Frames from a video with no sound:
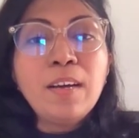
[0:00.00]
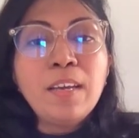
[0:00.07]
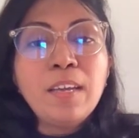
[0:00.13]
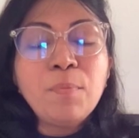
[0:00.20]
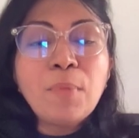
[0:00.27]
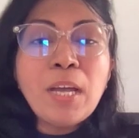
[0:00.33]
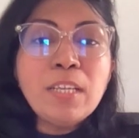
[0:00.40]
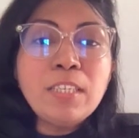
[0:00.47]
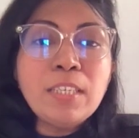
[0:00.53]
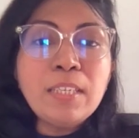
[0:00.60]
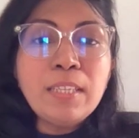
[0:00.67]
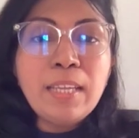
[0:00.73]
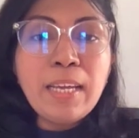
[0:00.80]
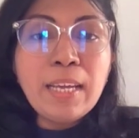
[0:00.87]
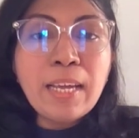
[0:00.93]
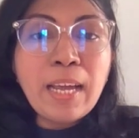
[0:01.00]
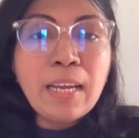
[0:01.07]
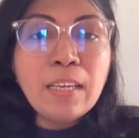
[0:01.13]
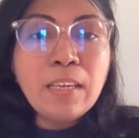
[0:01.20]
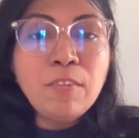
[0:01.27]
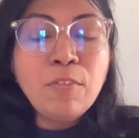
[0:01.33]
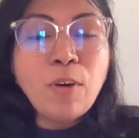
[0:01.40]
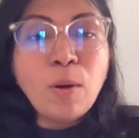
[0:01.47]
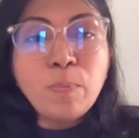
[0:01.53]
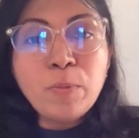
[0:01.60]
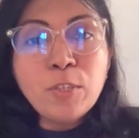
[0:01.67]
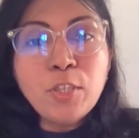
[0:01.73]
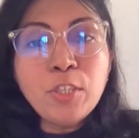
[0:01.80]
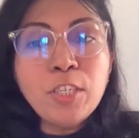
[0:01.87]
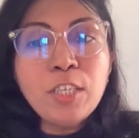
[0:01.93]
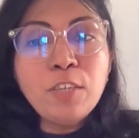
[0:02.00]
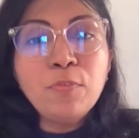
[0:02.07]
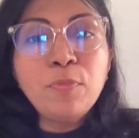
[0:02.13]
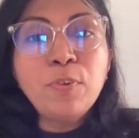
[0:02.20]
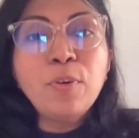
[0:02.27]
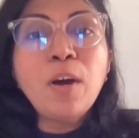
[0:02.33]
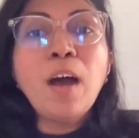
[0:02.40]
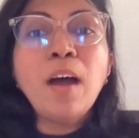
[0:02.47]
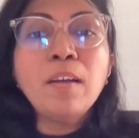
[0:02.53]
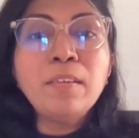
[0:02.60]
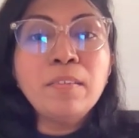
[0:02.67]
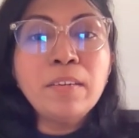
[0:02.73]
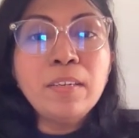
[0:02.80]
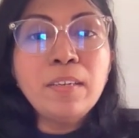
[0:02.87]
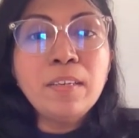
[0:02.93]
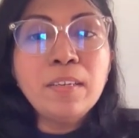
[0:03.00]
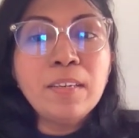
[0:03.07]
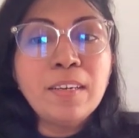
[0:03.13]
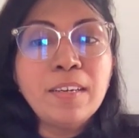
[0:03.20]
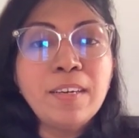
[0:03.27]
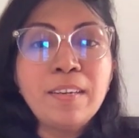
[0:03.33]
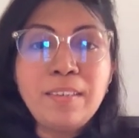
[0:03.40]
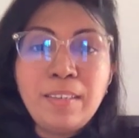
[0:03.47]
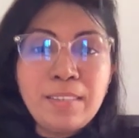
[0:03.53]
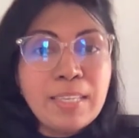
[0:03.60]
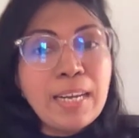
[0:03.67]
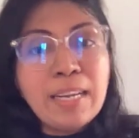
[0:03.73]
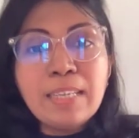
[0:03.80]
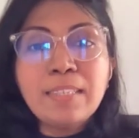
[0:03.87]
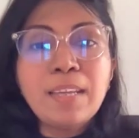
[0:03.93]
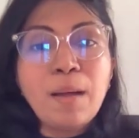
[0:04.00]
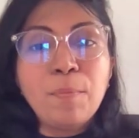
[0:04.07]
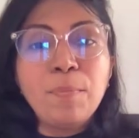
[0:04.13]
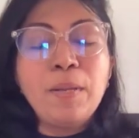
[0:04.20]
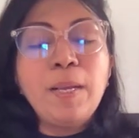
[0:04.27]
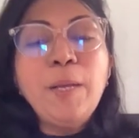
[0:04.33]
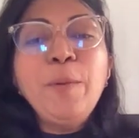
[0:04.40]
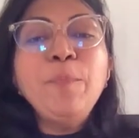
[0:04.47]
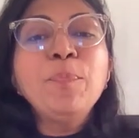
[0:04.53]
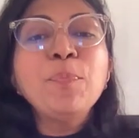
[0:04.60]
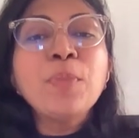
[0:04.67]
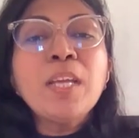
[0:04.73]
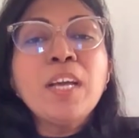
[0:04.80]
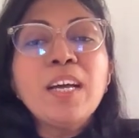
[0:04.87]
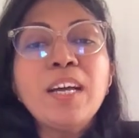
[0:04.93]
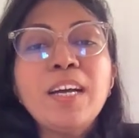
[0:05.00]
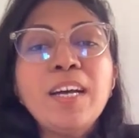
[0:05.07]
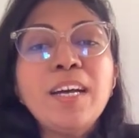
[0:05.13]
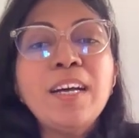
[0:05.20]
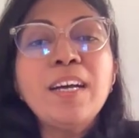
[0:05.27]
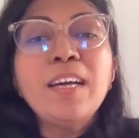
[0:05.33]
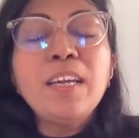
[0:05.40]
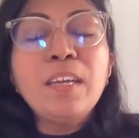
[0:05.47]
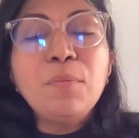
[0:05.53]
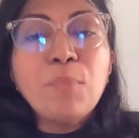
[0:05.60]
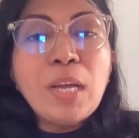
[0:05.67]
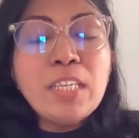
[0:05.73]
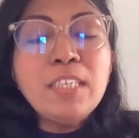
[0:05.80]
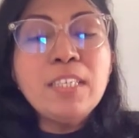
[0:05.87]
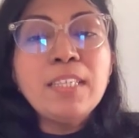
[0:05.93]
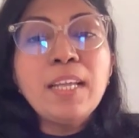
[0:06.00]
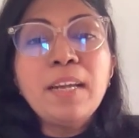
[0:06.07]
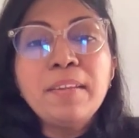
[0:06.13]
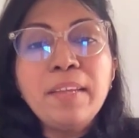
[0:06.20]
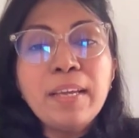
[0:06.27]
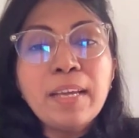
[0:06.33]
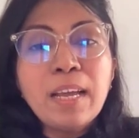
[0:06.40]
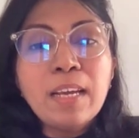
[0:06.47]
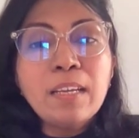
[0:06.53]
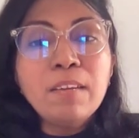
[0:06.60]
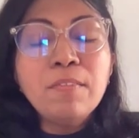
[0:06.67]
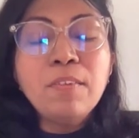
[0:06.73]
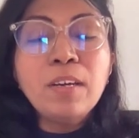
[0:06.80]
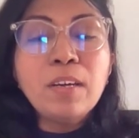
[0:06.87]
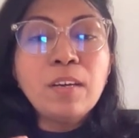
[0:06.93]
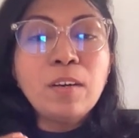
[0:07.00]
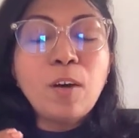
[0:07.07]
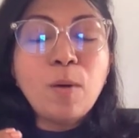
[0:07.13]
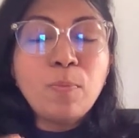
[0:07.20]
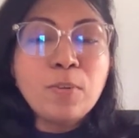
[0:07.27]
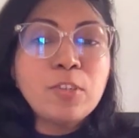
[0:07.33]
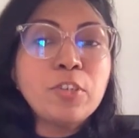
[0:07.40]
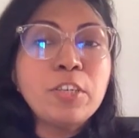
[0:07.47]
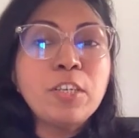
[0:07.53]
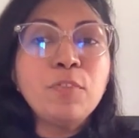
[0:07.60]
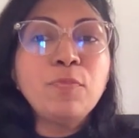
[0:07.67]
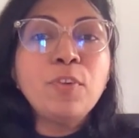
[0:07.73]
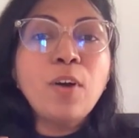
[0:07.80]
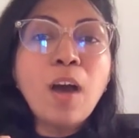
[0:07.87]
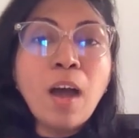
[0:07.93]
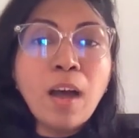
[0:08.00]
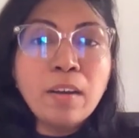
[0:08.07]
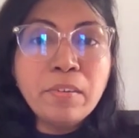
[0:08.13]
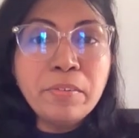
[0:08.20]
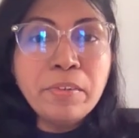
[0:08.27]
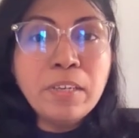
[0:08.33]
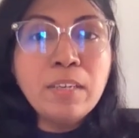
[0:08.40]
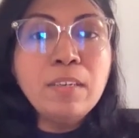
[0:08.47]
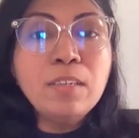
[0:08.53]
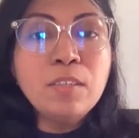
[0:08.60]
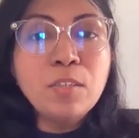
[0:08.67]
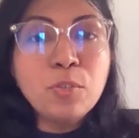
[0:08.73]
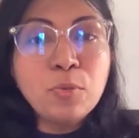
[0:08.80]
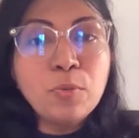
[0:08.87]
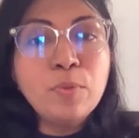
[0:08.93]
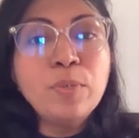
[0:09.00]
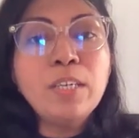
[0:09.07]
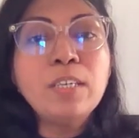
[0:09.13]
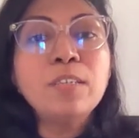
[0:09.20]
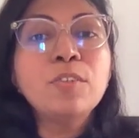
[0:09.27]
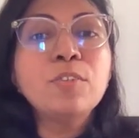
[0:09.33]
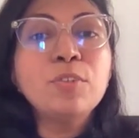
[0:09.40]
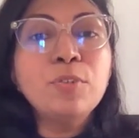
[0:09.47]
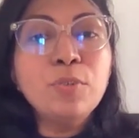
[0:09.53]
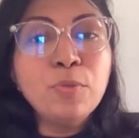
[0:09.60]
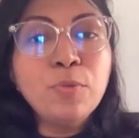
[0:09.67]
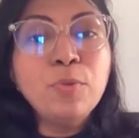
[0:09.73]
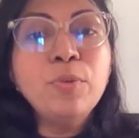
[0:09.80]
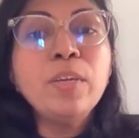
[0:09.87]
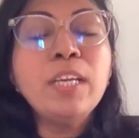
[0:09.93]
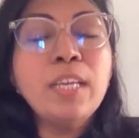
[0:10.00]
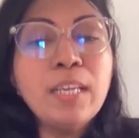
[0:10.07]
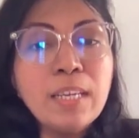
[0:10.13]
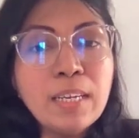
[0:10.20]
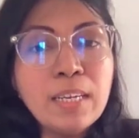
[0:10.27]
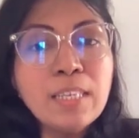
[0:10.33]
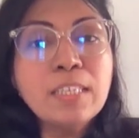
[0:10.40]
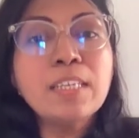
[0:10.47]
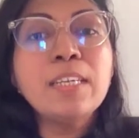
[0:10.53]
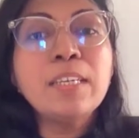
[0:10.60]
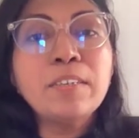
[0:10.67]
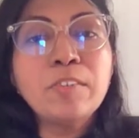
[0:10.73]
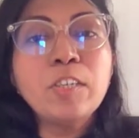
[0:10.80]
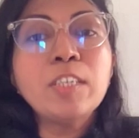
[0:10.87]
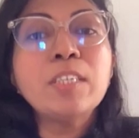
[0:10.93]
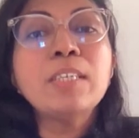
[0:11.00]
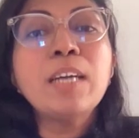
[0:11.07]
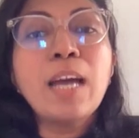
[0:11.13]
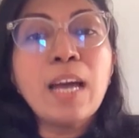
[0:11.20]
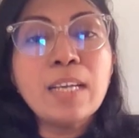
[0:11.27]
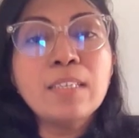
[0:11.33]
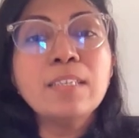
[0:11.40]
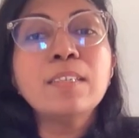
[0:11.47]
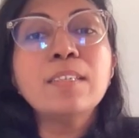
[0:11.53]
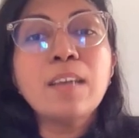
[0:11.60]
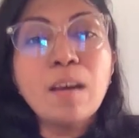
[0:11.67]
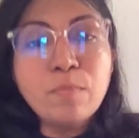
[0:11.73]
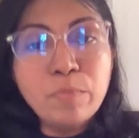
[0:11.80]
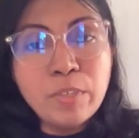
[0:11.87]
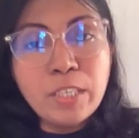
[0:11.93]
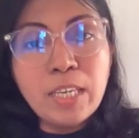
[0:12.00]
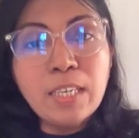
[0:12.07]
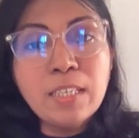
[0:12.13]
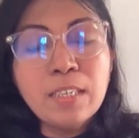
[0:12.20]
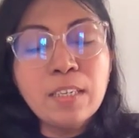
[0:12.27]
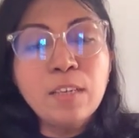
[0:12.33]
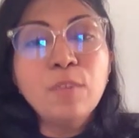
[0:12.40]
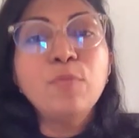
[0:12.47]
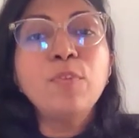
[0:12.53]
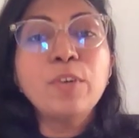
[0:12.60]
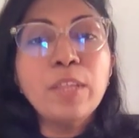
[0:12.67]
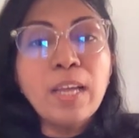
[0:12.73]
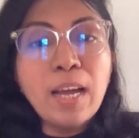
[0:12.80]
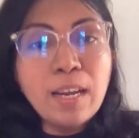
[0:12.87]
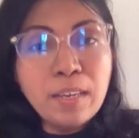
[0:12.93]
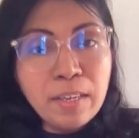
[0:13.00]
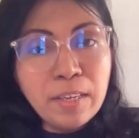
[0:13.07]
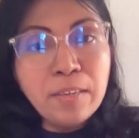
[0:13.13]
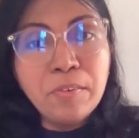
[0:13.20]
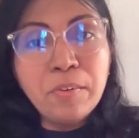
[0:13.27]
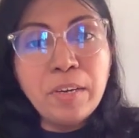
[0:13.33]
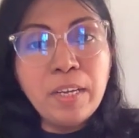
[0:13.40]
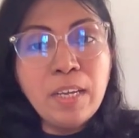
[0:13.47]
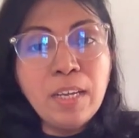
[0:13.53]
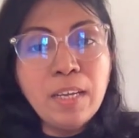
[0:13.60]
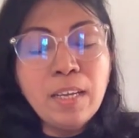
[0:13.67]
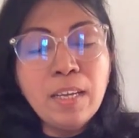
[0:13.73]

Imagine they can give opportunity for 100, it's an example. Imagine that they can give opportunity for 100 students to do English literature as a subject for their degree.